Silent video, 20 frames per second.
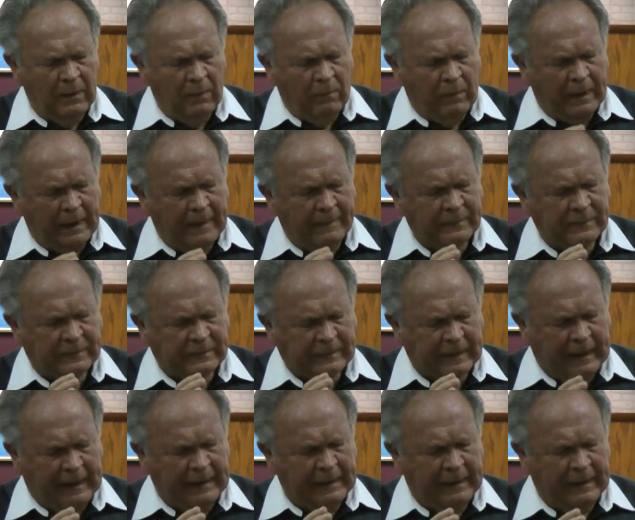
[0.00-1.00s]
What I'm
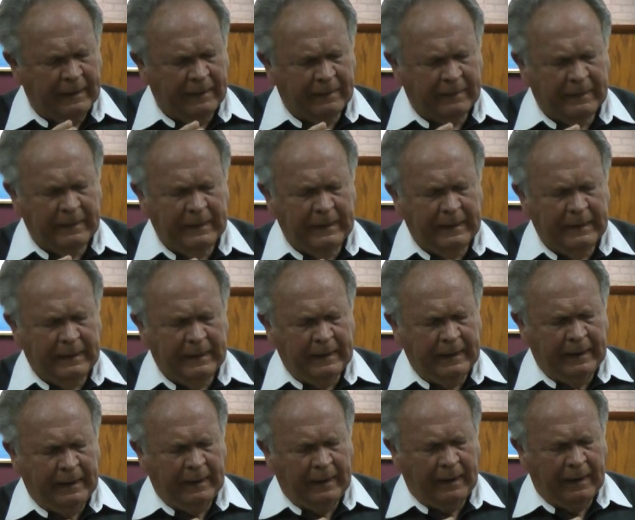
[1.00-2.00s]
saying here
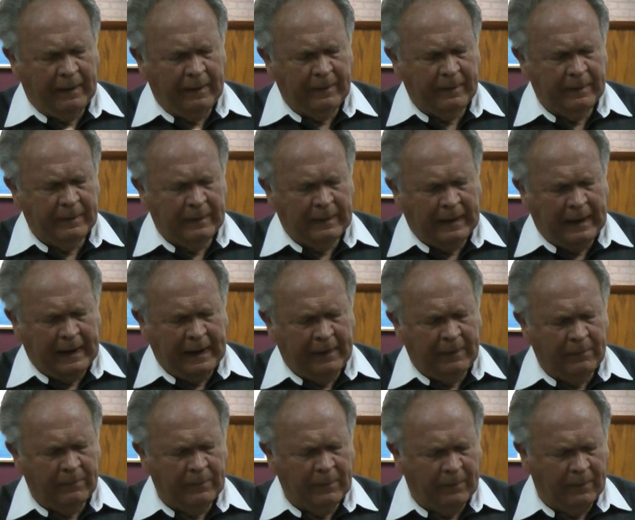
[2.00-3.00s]
in our line
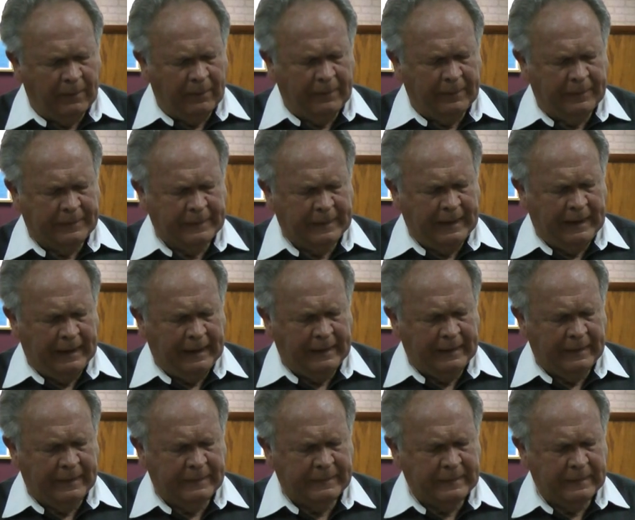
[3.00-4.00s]
on order tonight
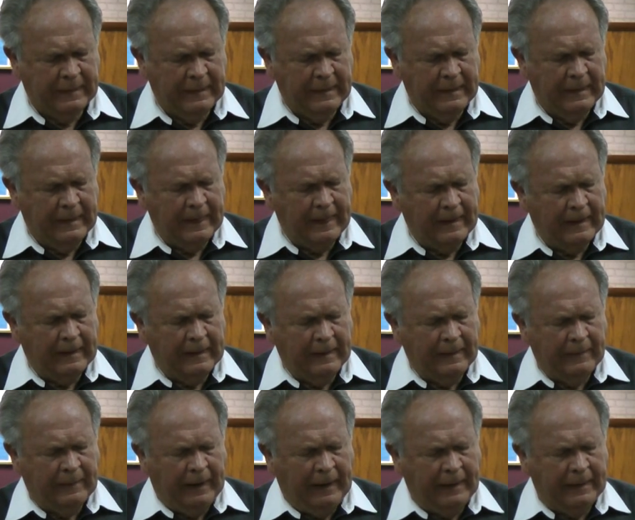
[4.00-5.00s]
is
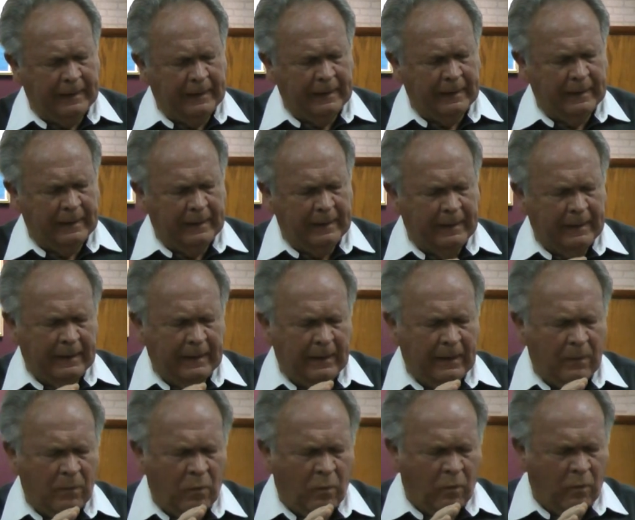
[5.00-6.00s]
that
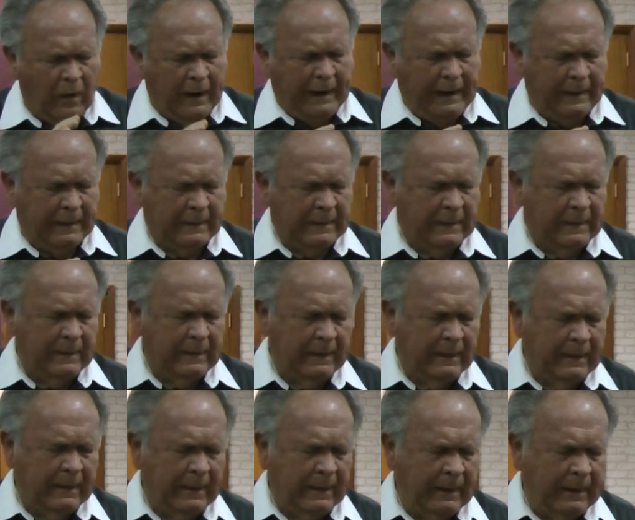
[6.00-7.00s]
when
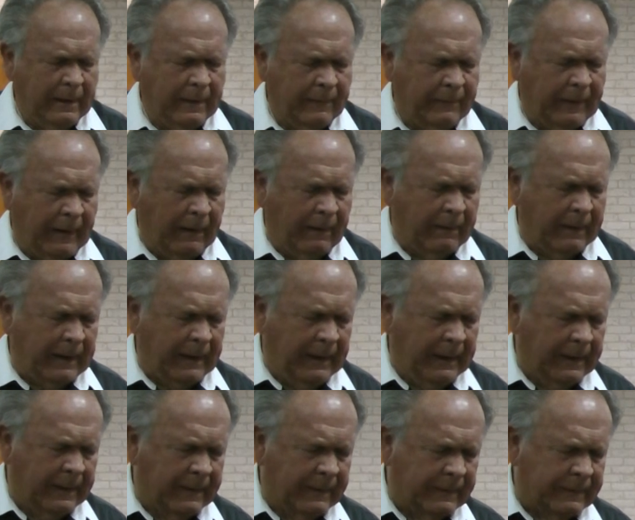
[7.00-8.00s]
there
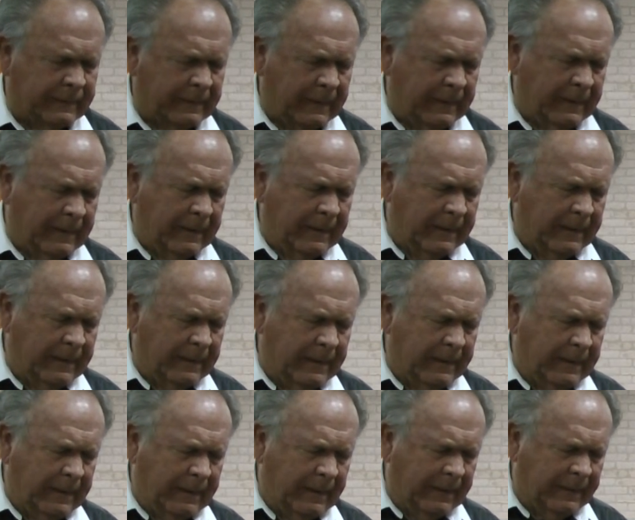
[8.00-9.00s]
is
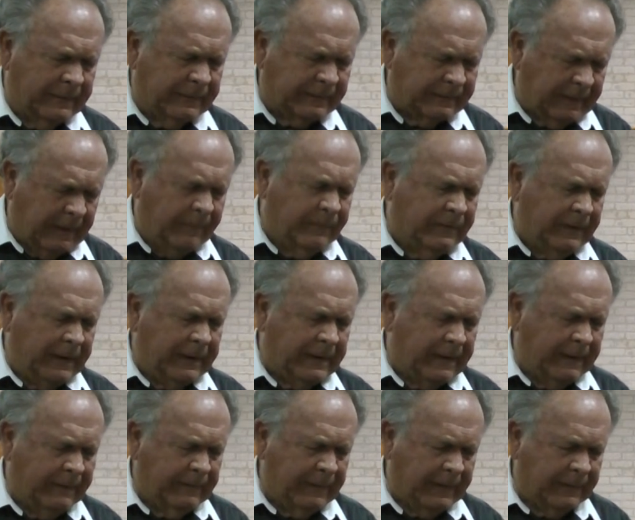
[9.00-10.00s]
a
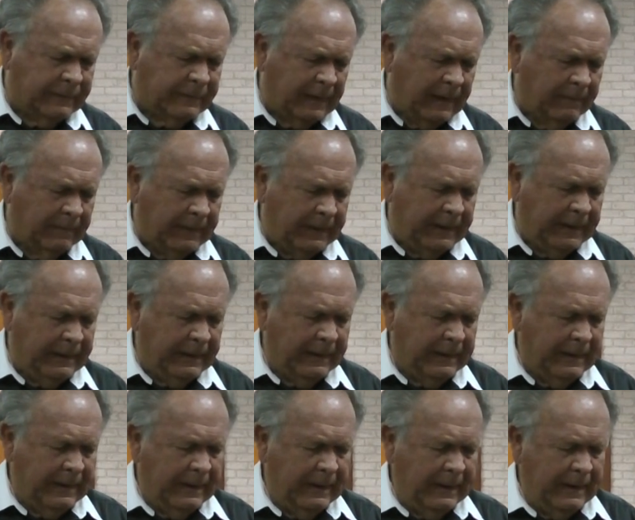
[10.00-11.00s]
subject in the assembly
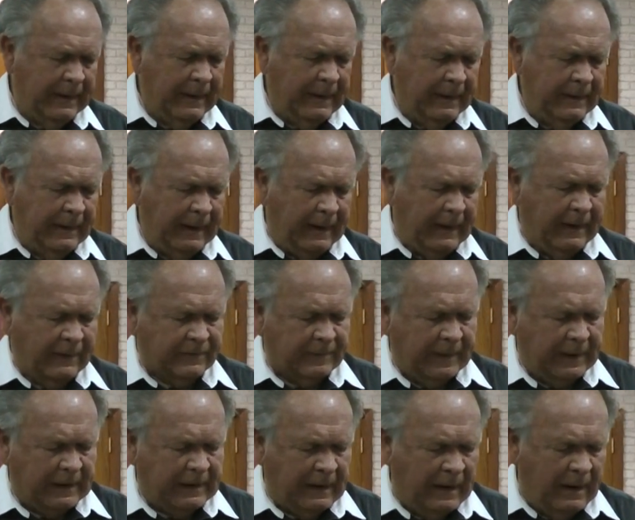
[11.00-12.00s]
that has
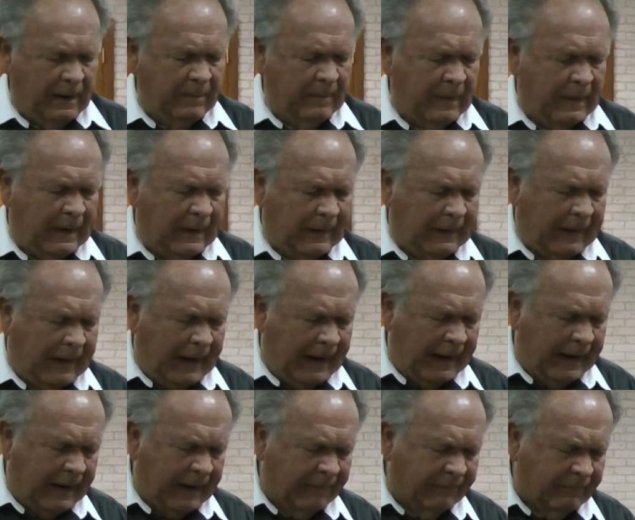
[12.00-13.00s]
become a
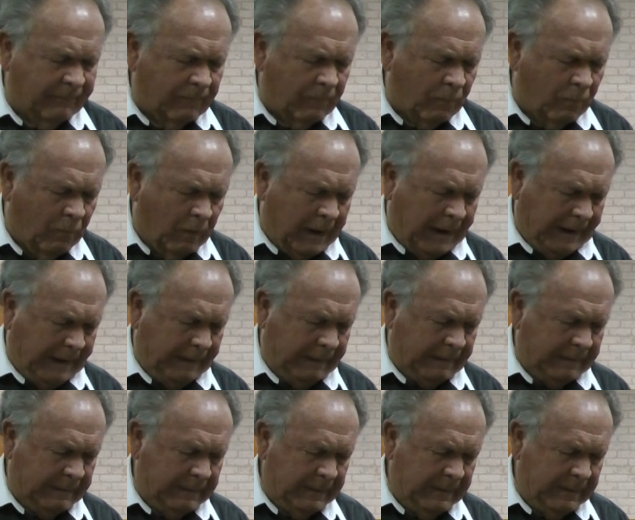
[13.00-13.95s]
live wire